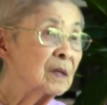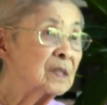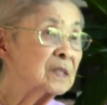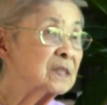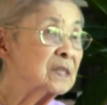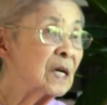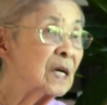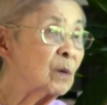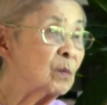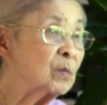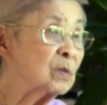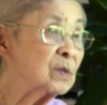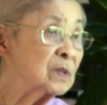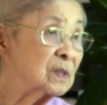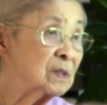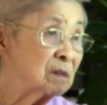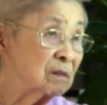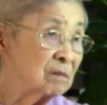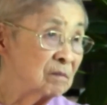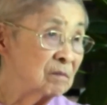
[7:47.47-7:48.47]
because I
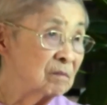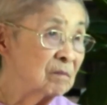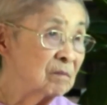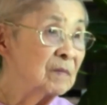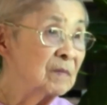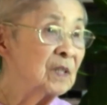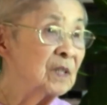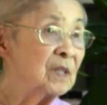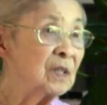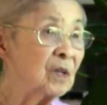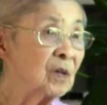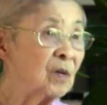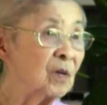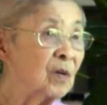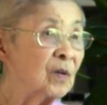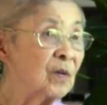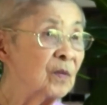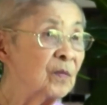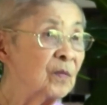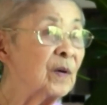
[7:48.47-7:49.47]
was,
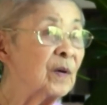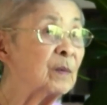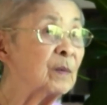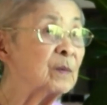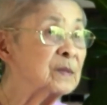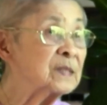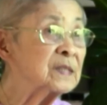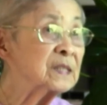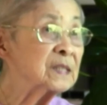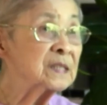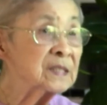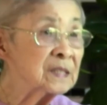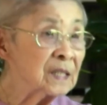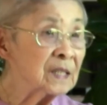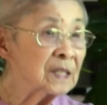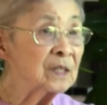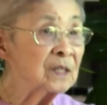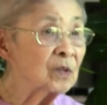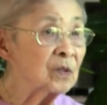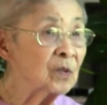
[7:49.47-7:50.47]
if I was a
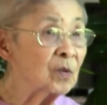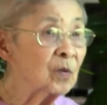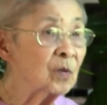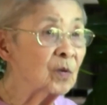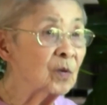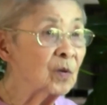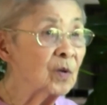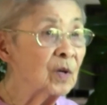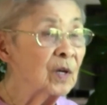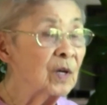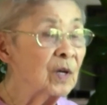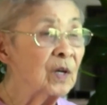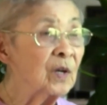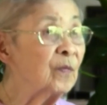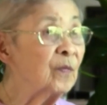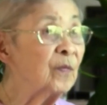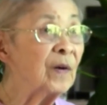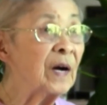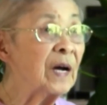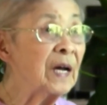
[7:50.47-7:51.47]
son or
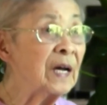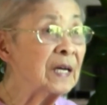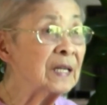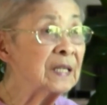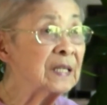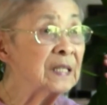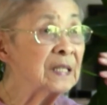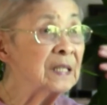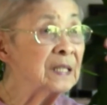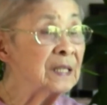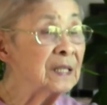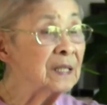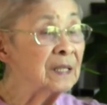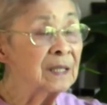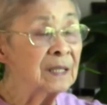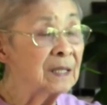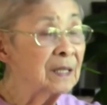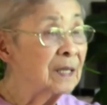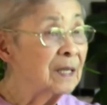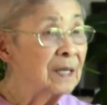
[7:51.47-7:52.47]
if I had any,
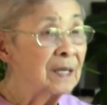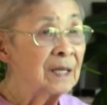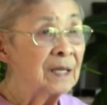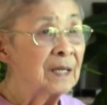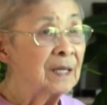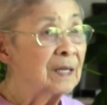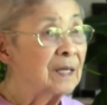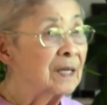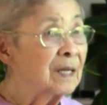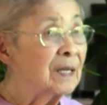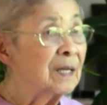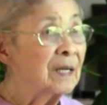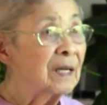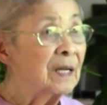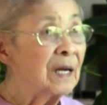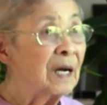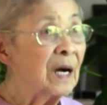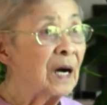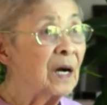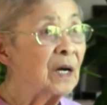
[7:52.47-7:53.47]

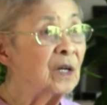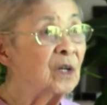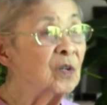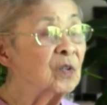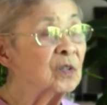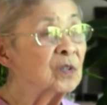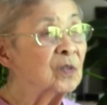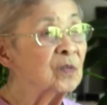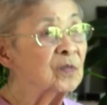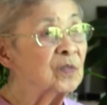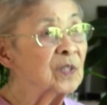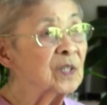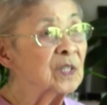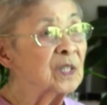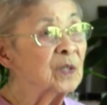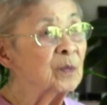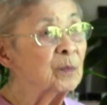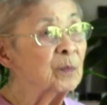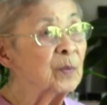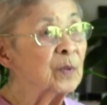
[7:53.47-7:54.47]
I could have done
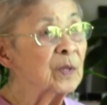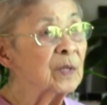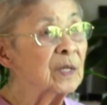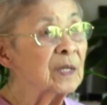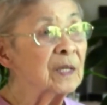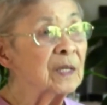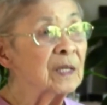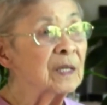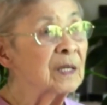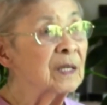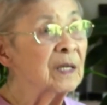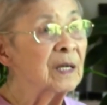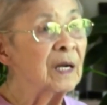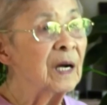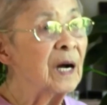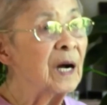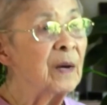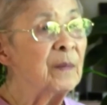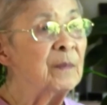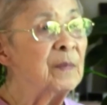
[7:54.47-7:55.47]
it, but
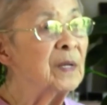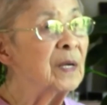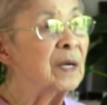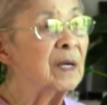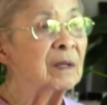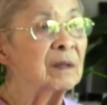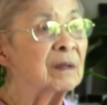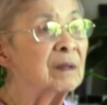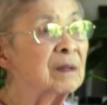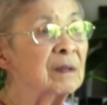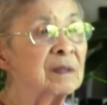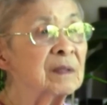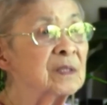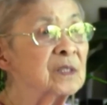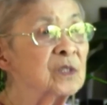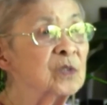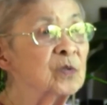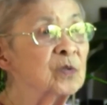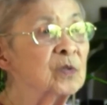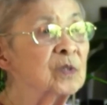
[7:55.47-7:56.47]
I'm not
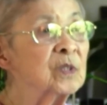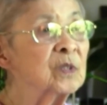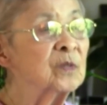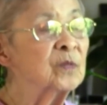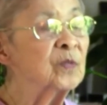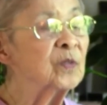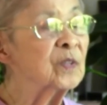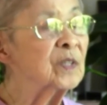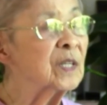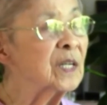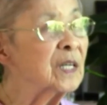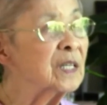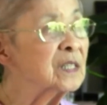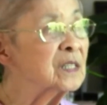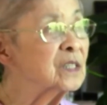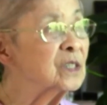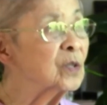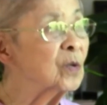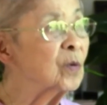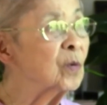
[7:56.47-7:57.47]
suited for that.
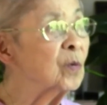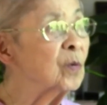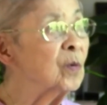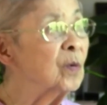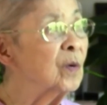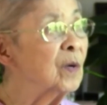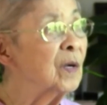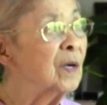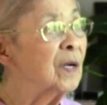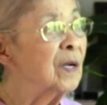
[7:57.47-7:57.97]
So